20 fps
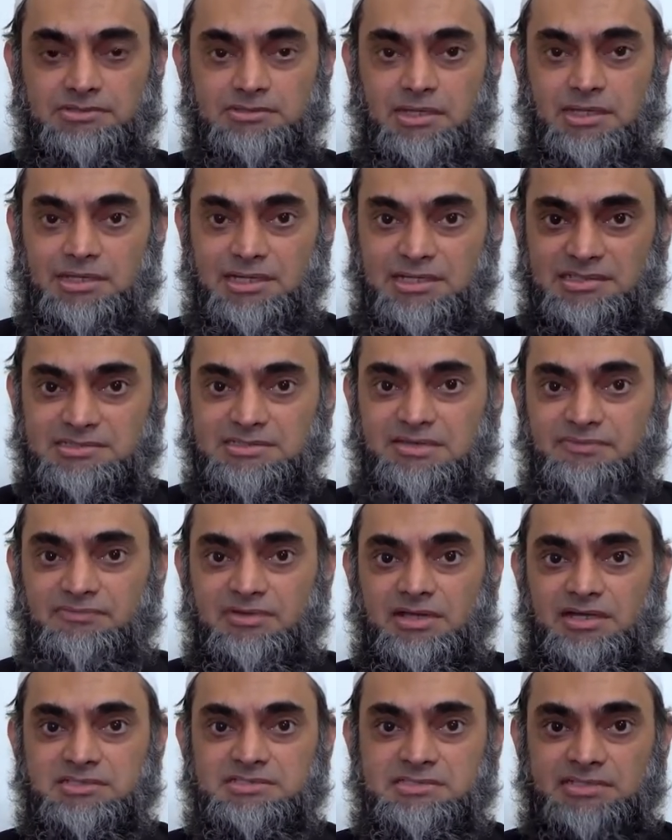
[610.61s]
So Allah is
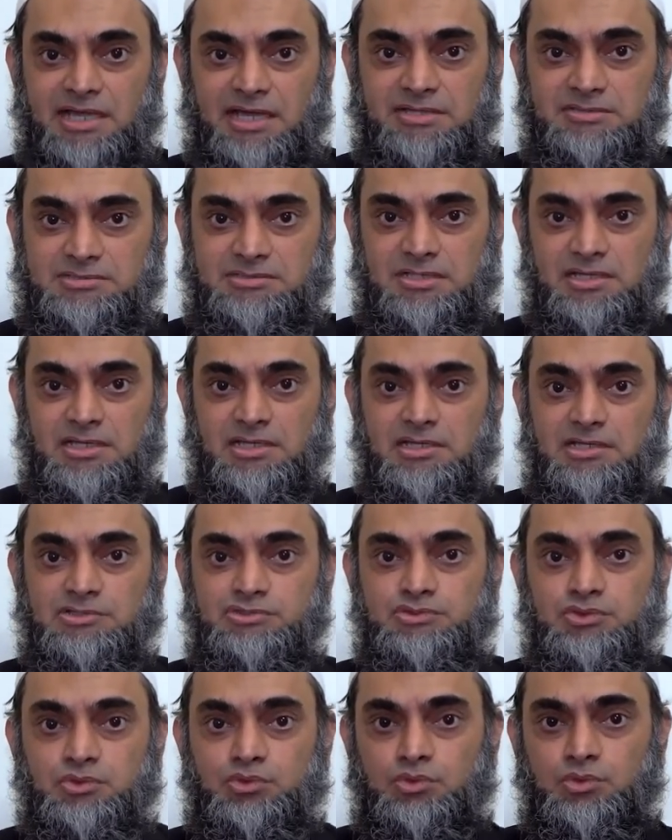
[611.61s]
giving a chance.
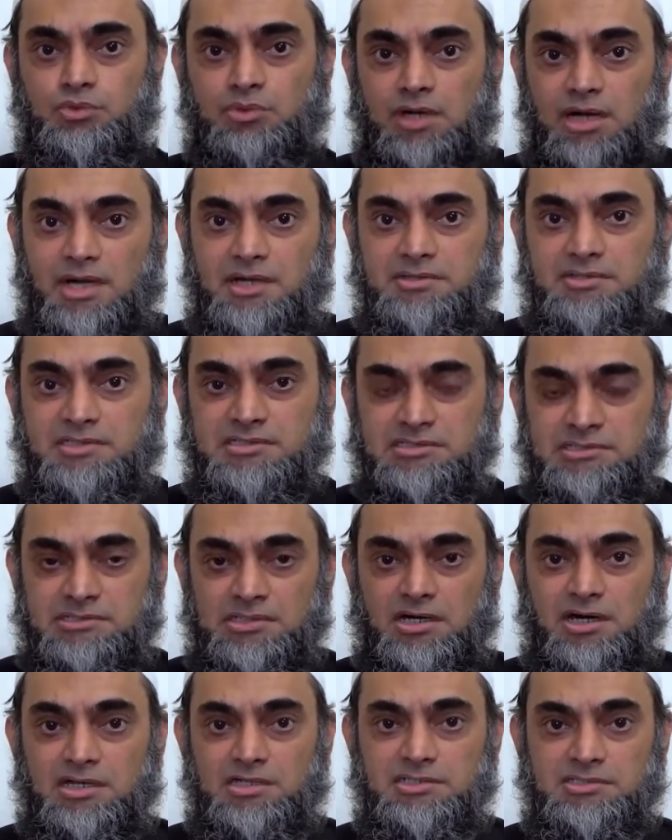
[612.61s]
So who are the
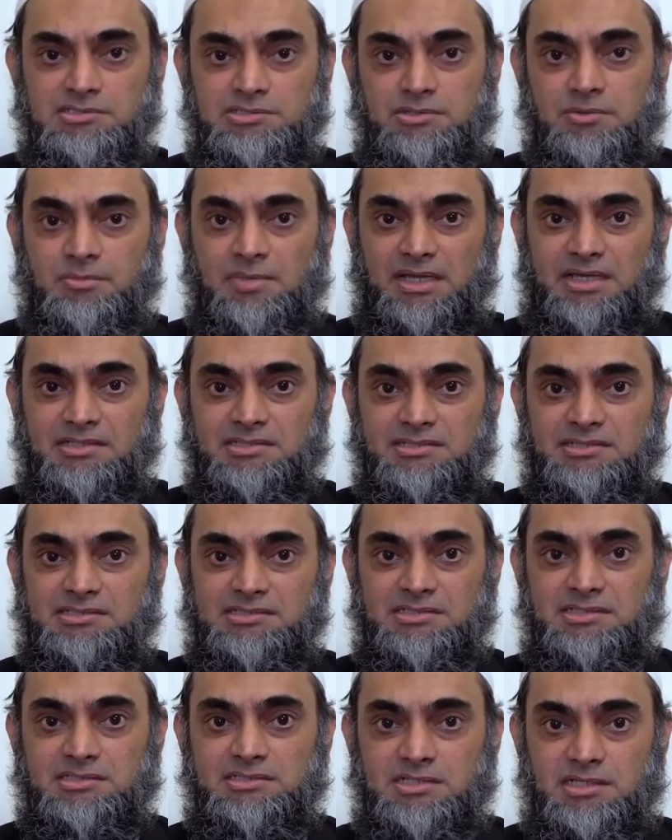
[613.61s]
scholars to make a
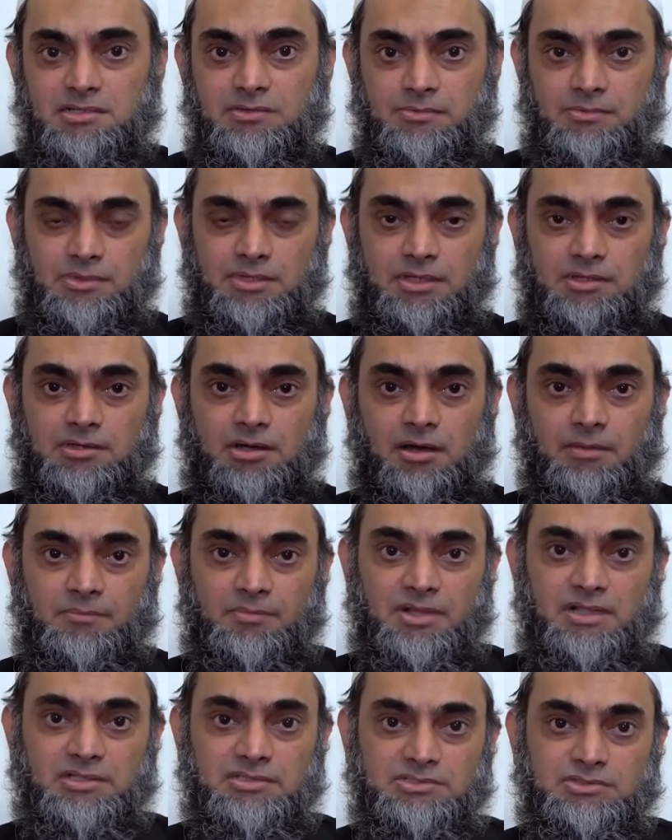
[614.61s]
decision for the
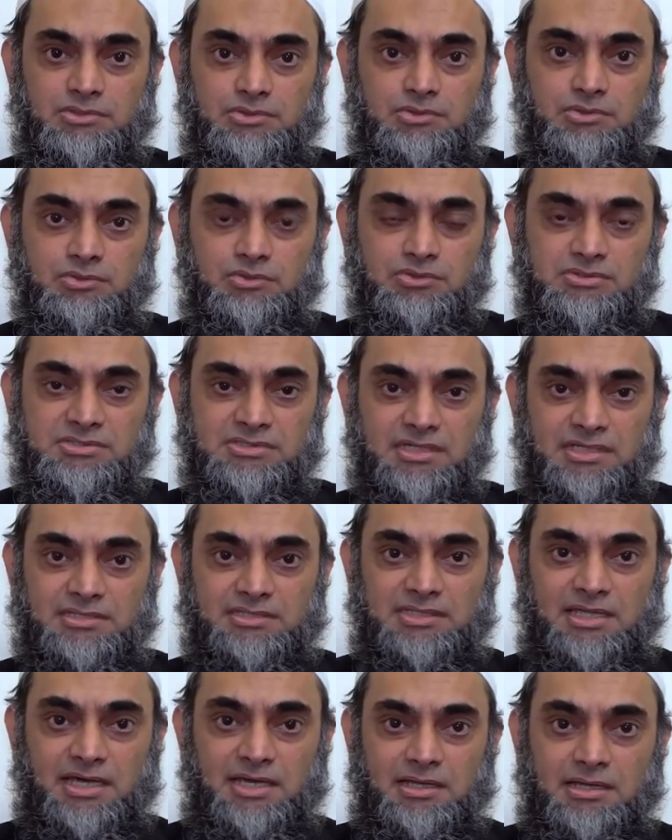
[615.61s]
couples who
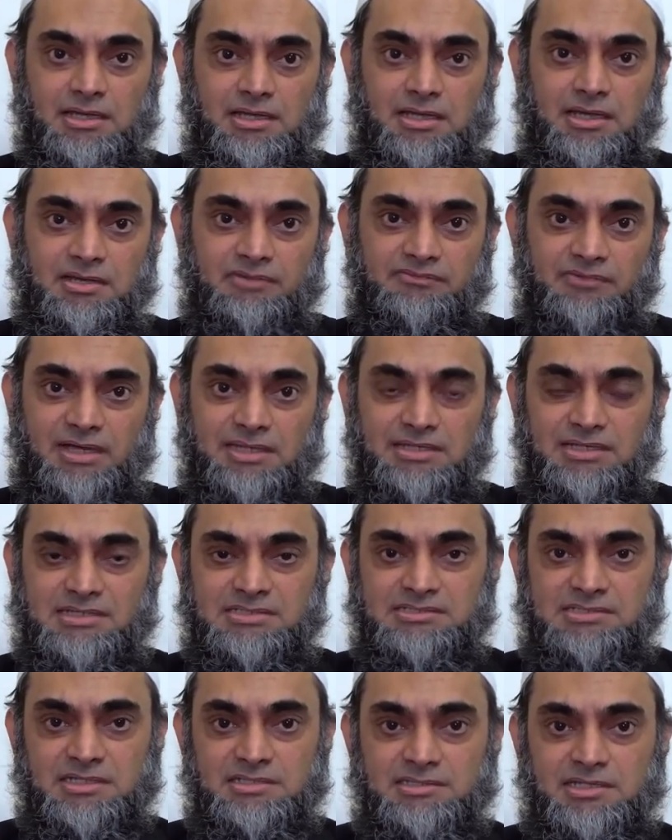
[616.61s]
said that if Allah
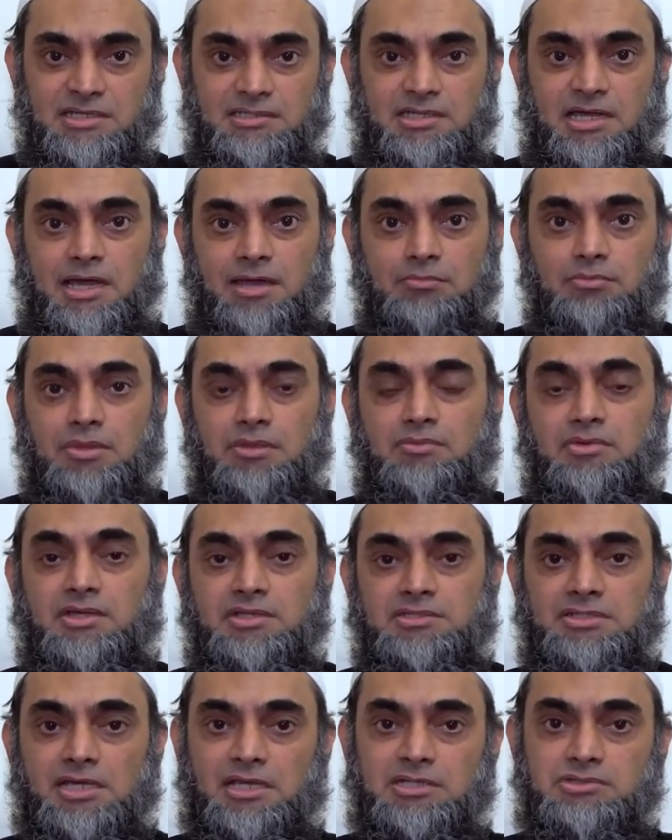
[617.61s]
said that I'm giving a
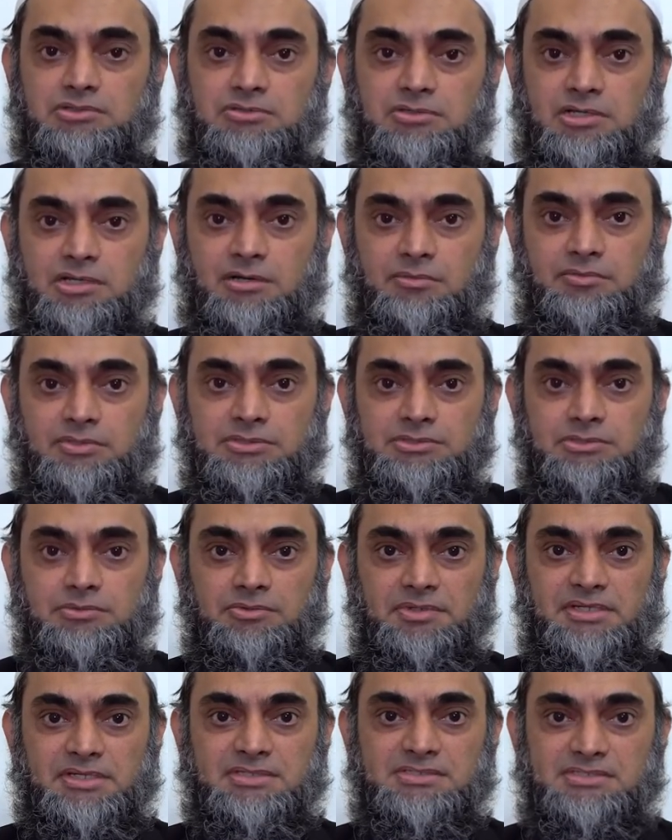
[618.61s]
chance to the couple to
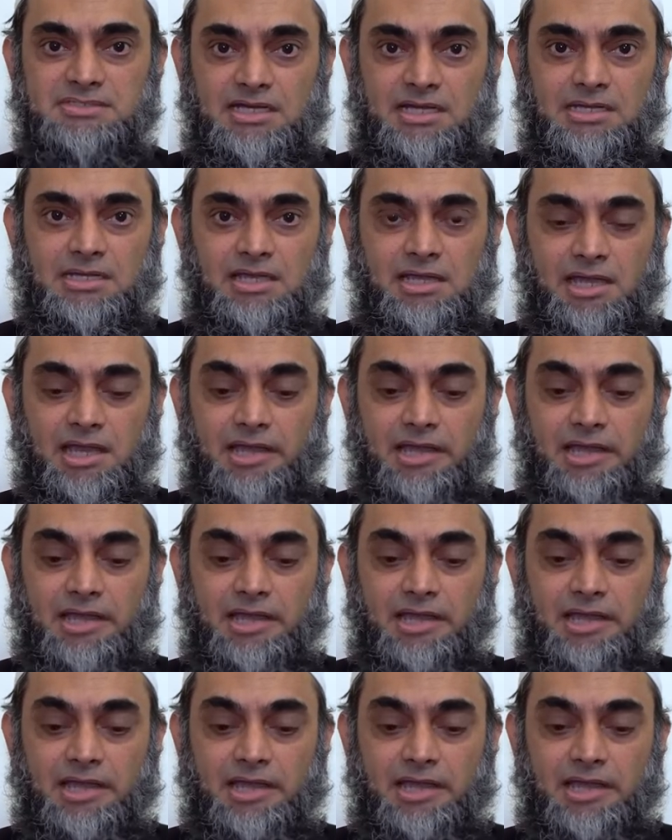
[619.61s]
reconcile,